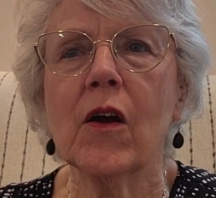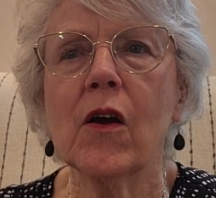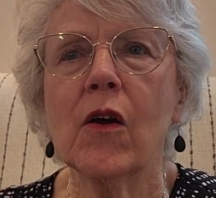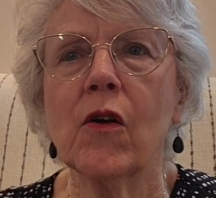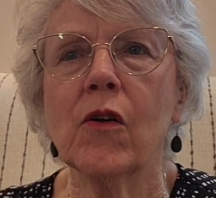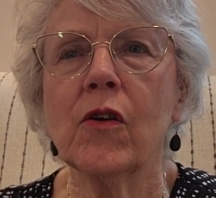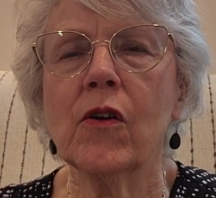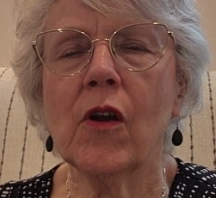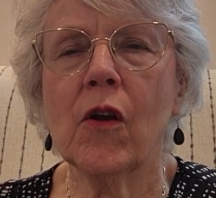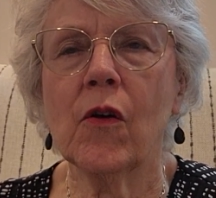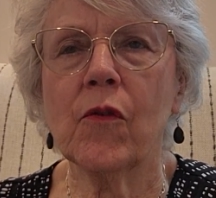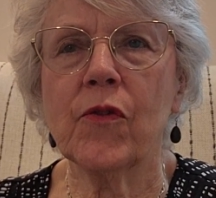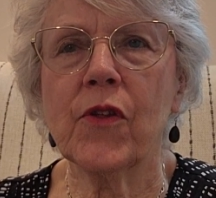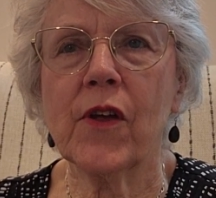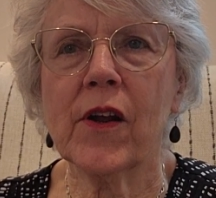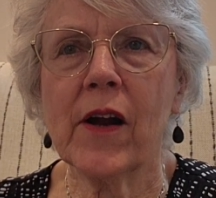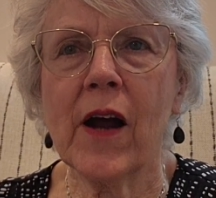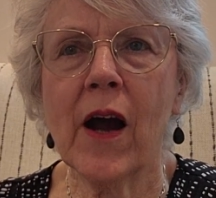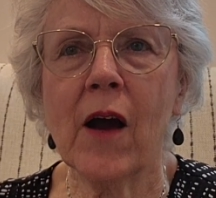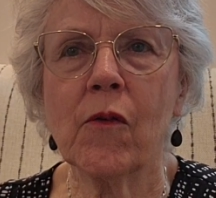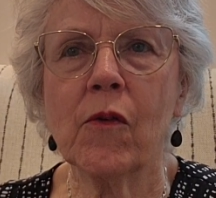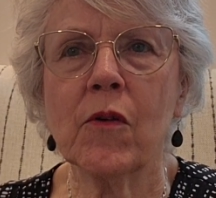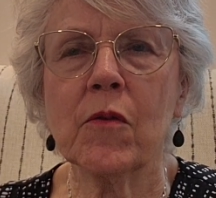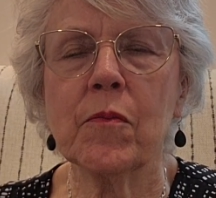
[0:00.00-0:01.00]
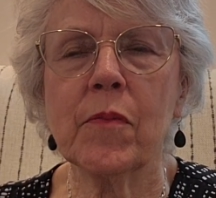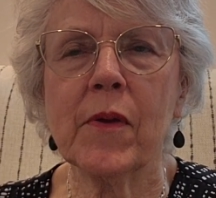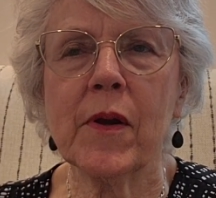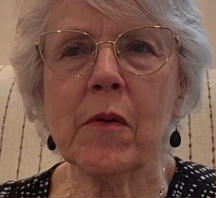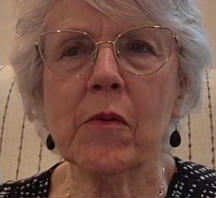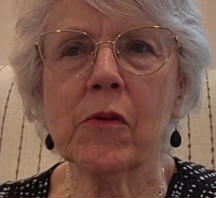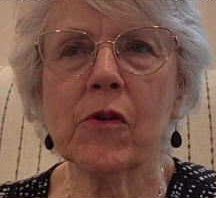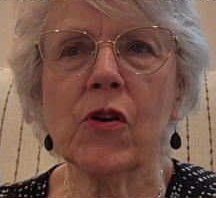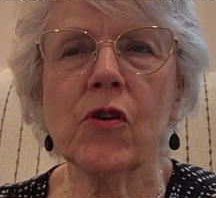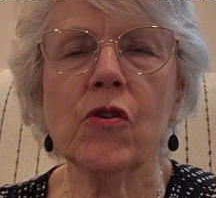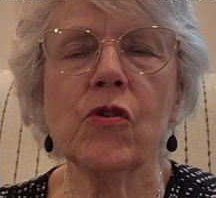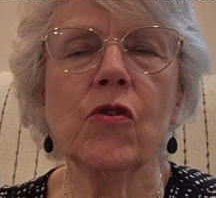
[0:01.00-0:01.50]
That I would be
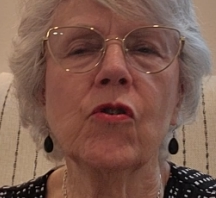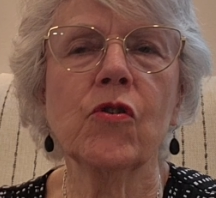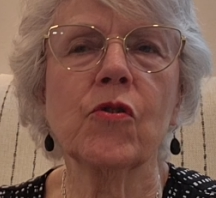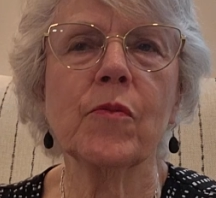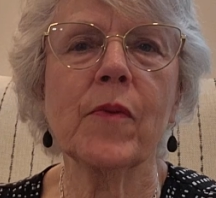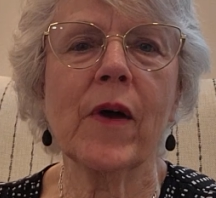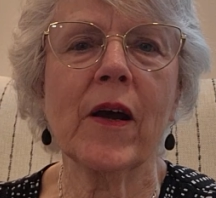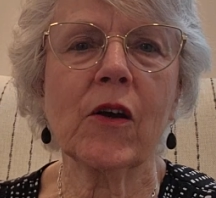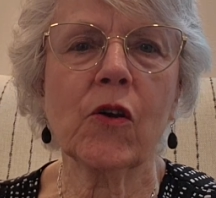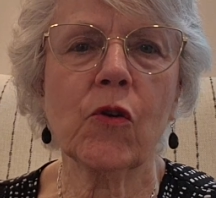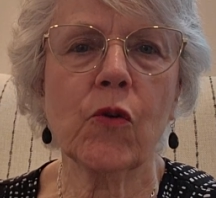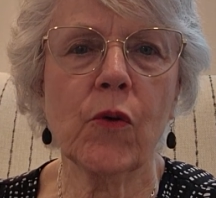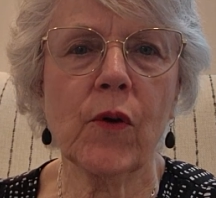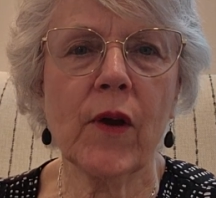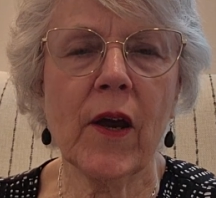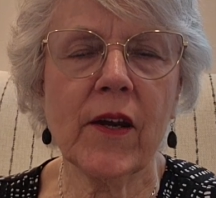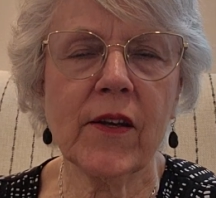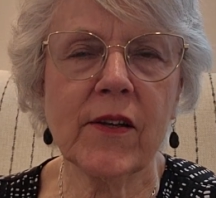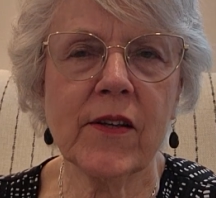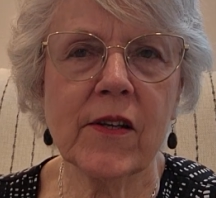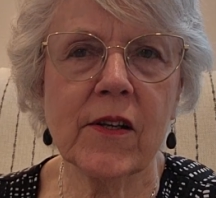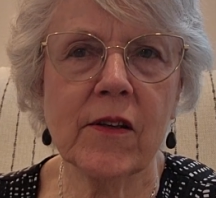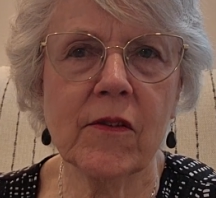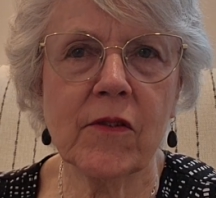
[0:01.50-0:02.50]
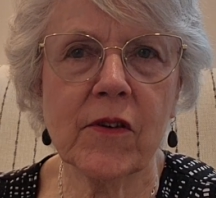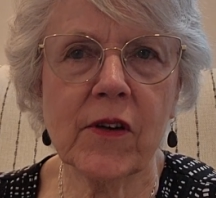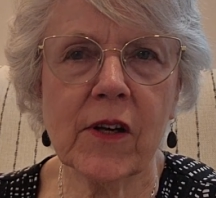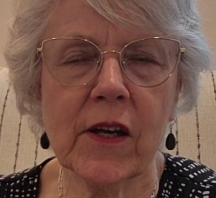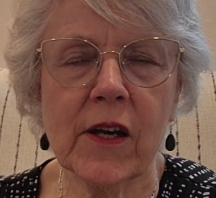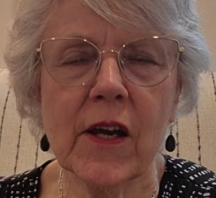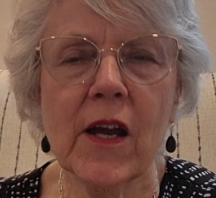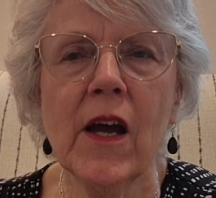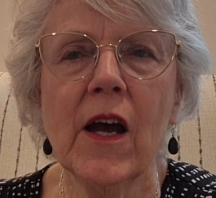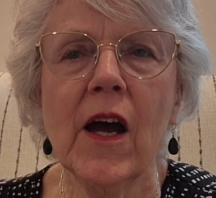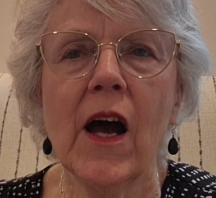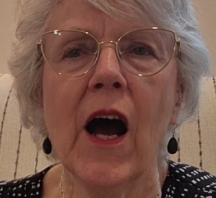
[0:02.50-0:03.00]
able to use my
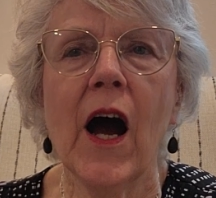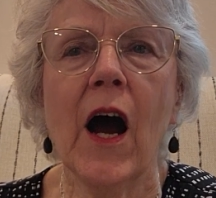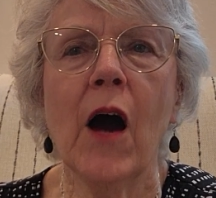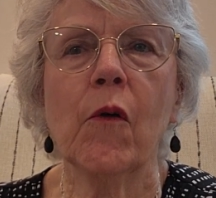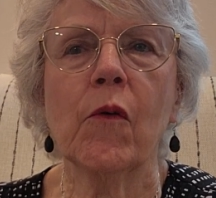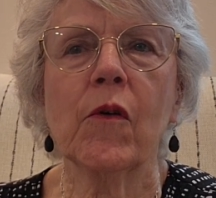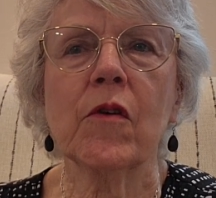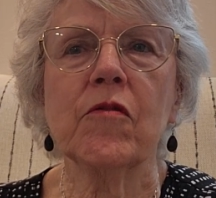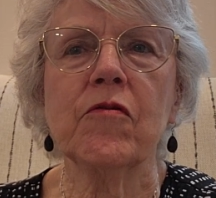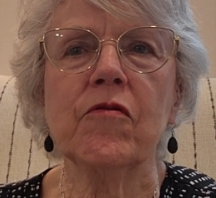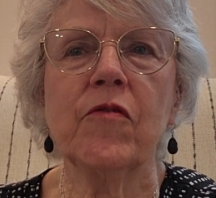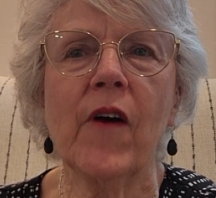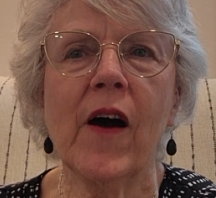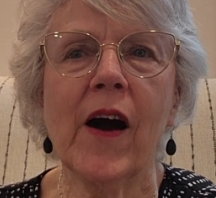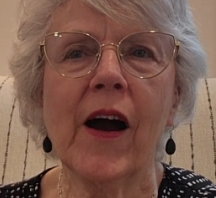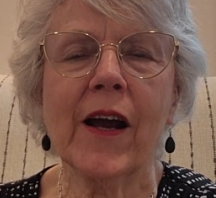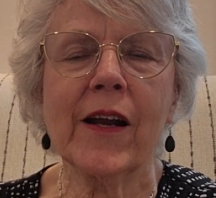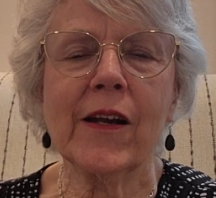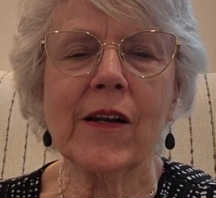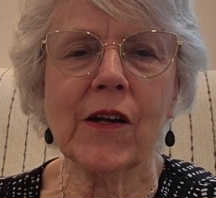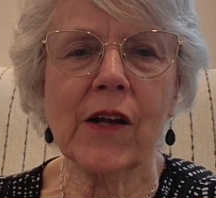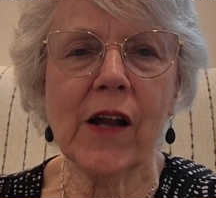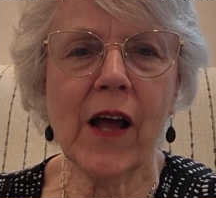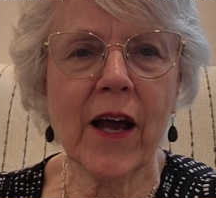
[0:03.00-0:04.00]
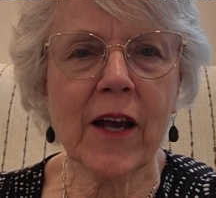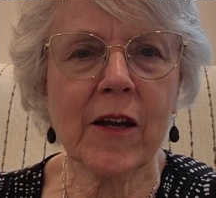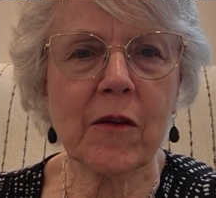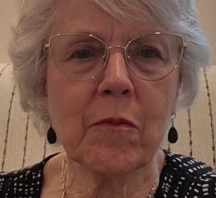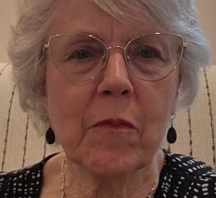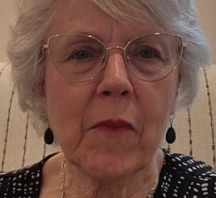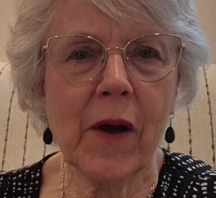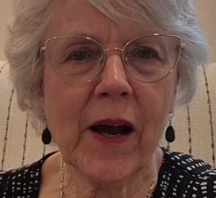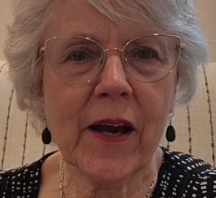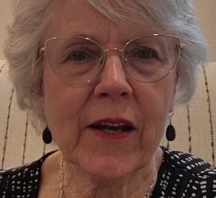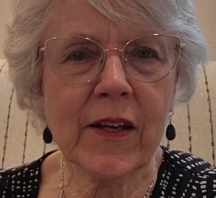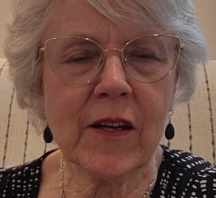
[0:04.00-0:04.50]
creativity. I would find
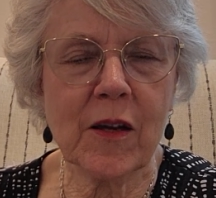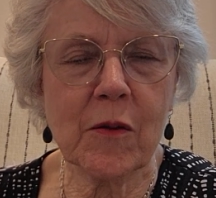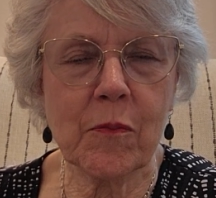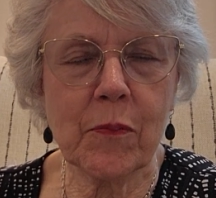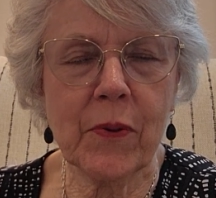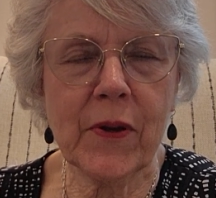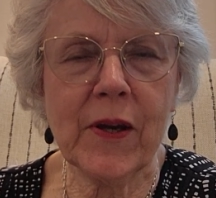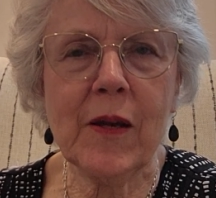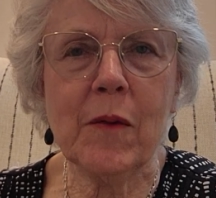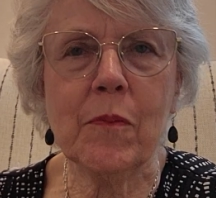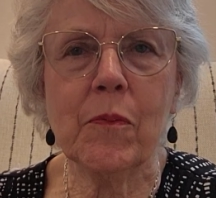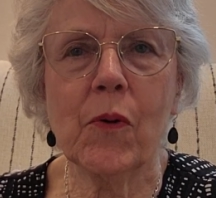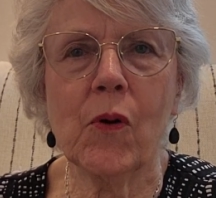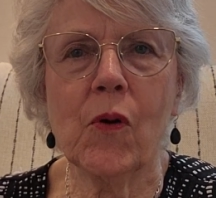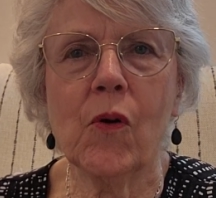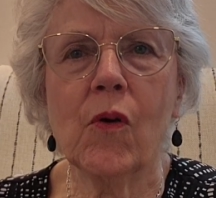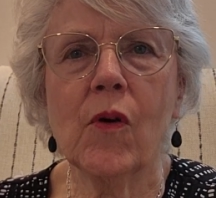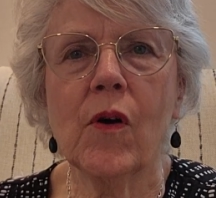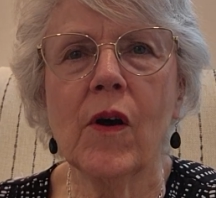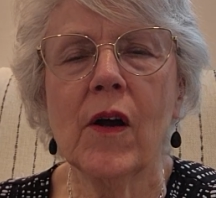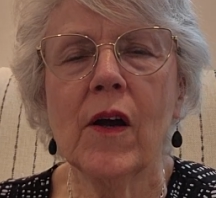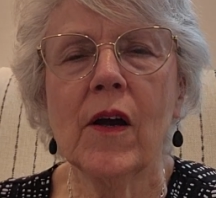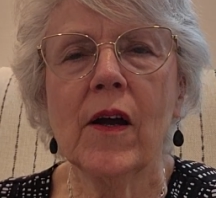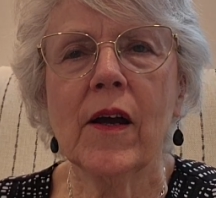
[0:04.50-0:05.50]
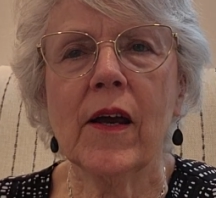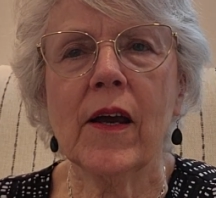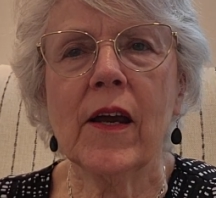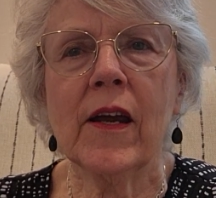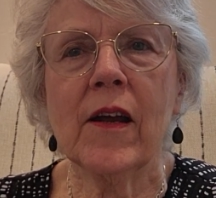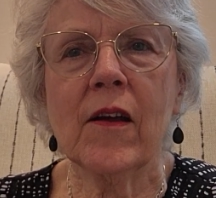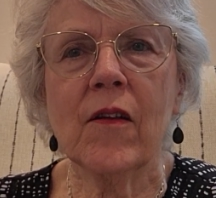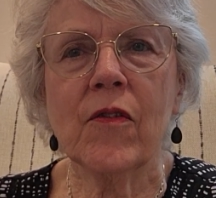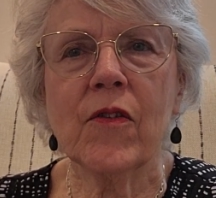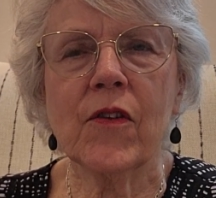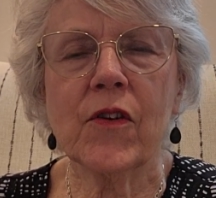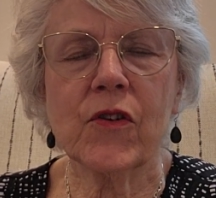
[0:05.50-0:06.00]
like-minded people
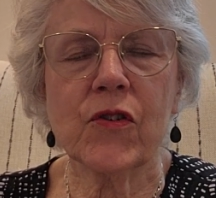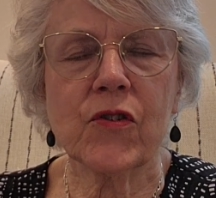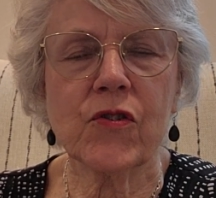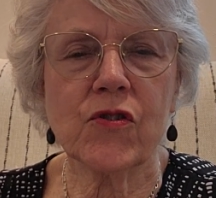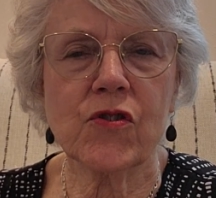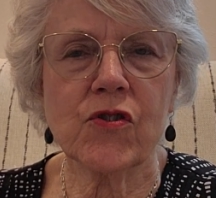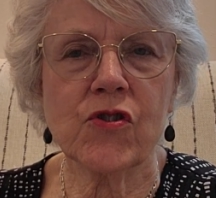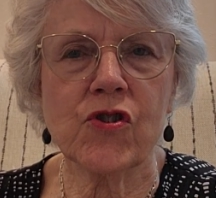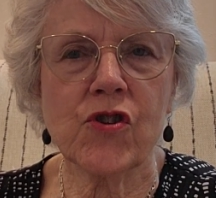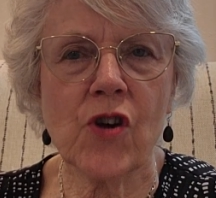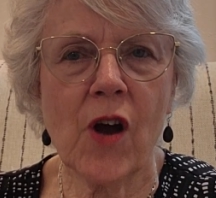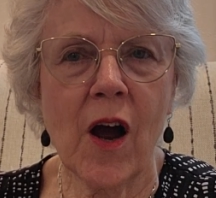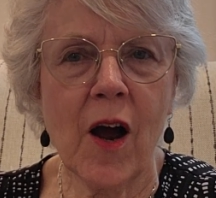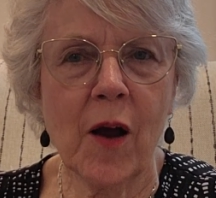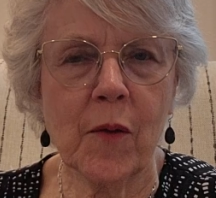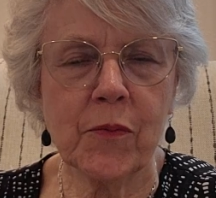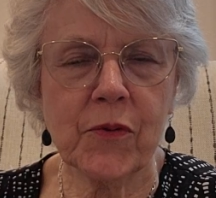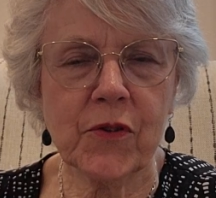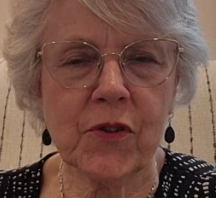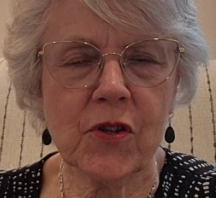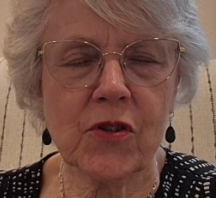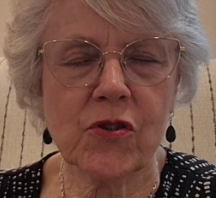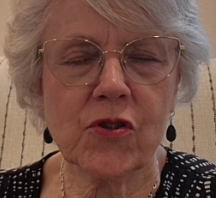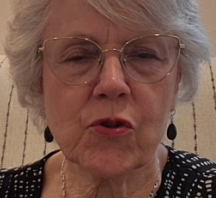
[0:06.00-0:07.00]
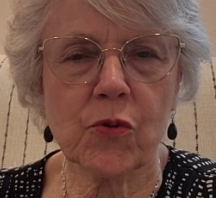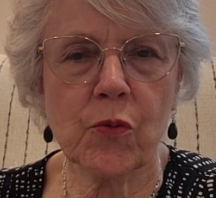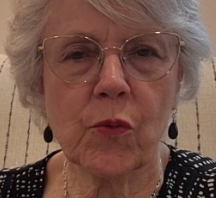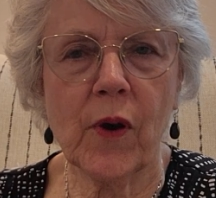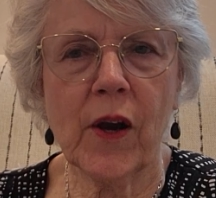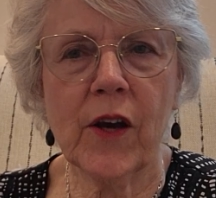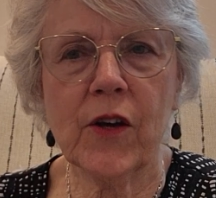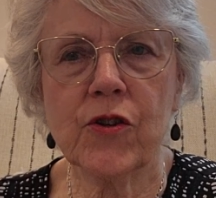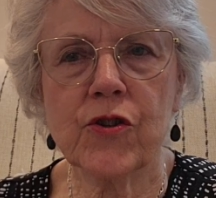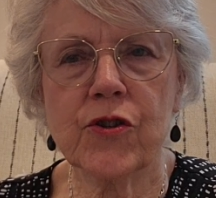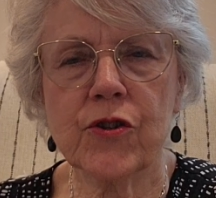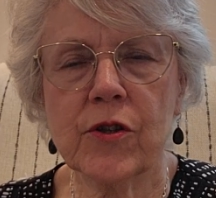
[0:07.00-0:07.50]
in this job
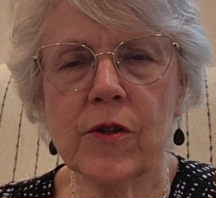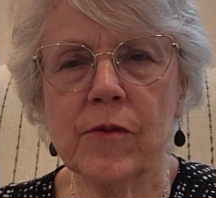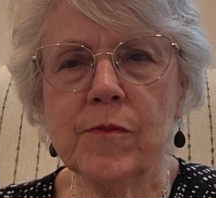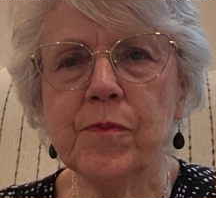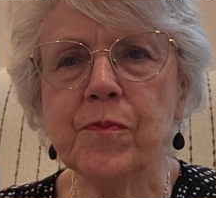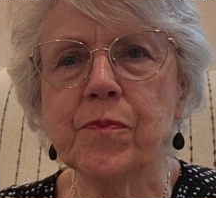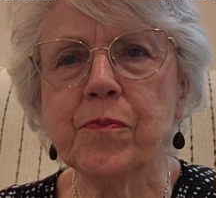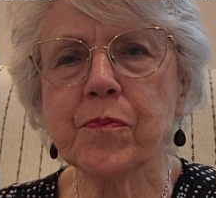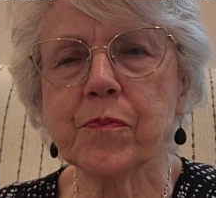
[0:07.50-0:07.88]
situation.